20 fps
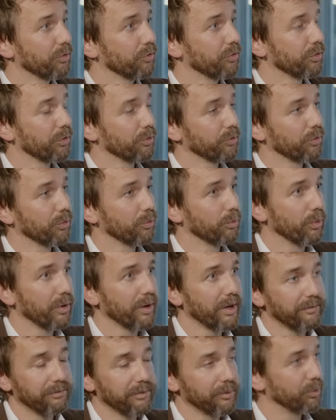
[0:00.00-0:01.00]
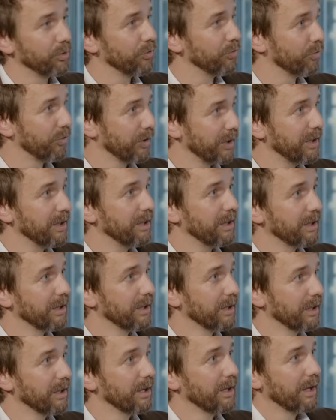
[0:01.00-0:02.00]
So wherever we see
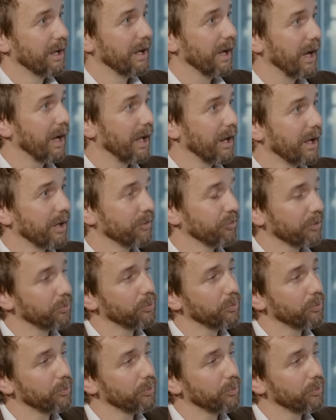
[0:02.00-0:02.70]
airlines